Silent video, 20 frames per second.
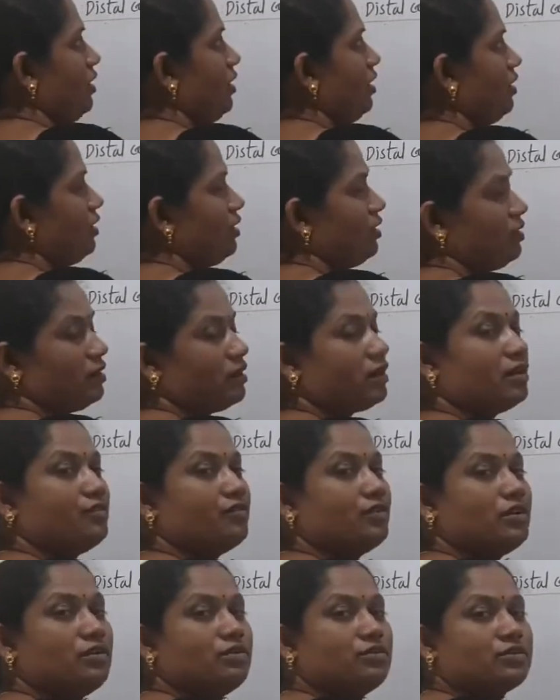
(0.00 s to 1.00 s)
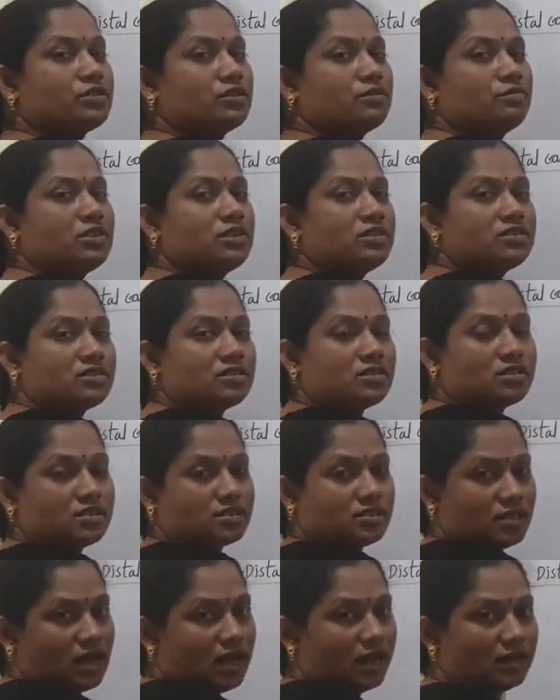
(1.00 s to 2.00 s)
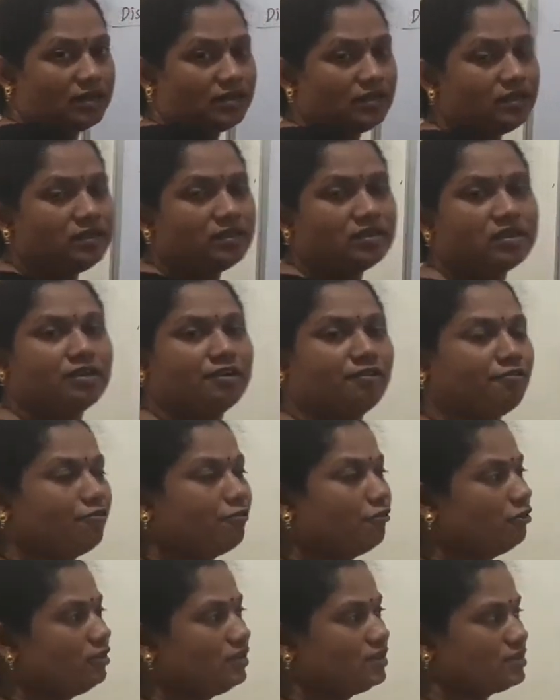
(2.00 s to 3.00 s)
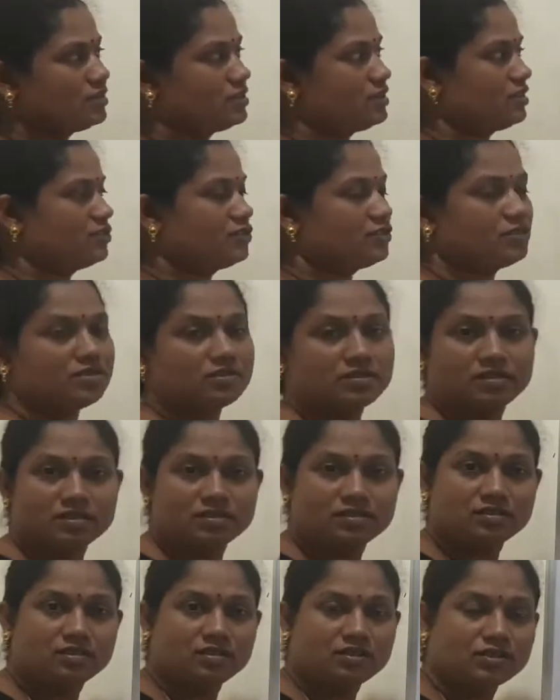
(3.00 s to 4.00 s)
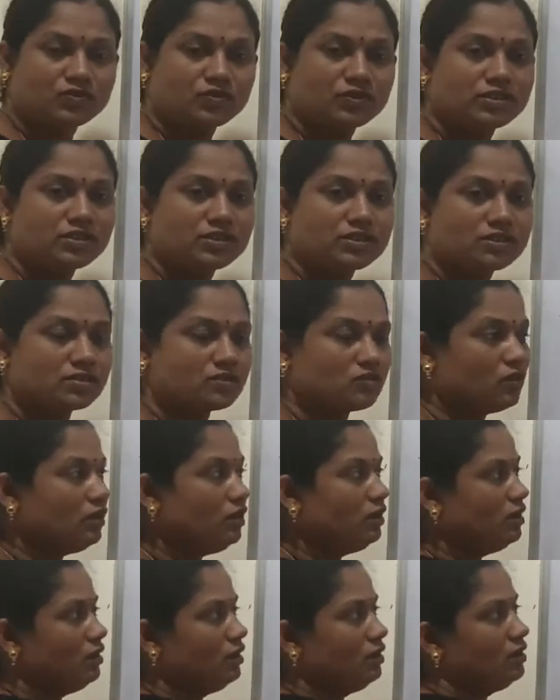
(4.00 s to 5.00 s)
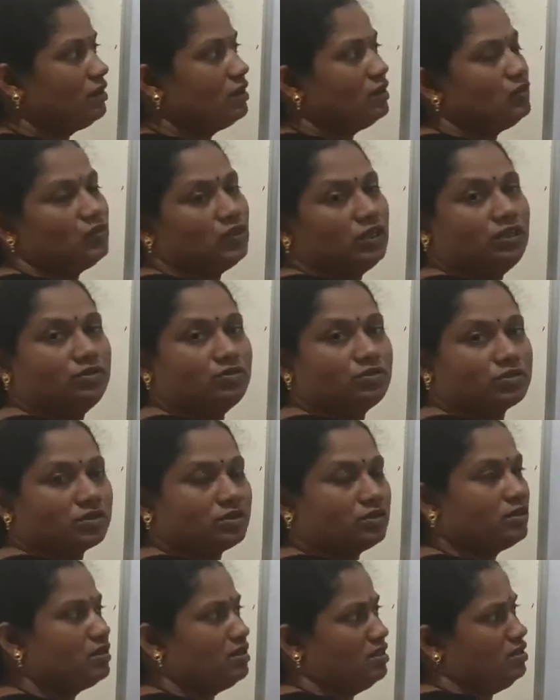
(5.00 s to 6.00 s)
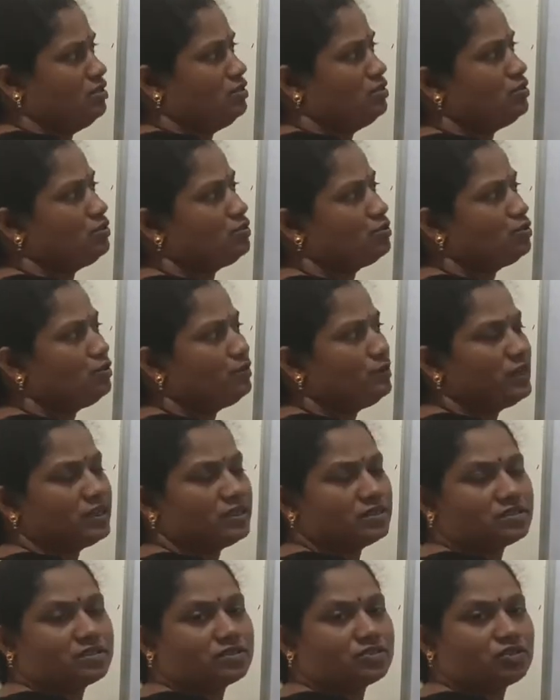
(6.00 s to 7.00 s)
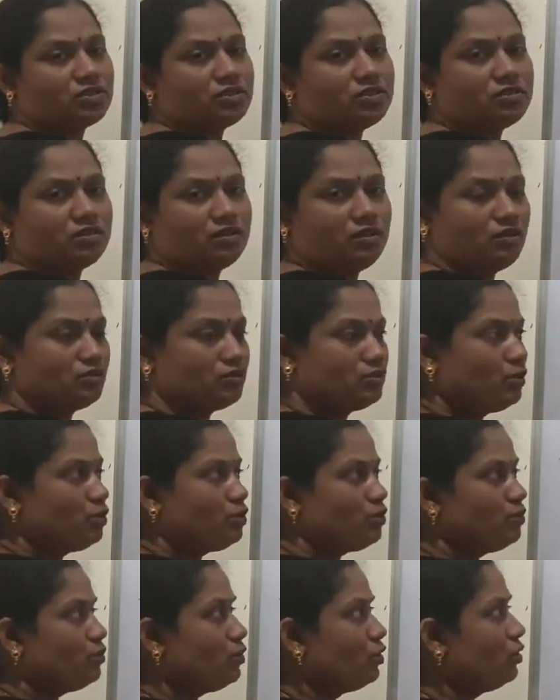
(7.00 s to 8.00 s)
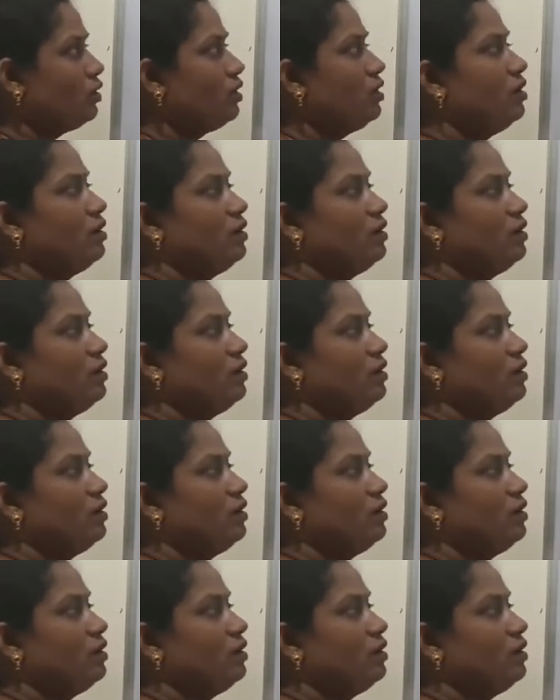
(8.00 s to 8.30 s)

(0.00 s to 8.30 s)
Again, convoluted means it is highly folded structure, that's why this is called convoluted. So tube like structure, so tubule.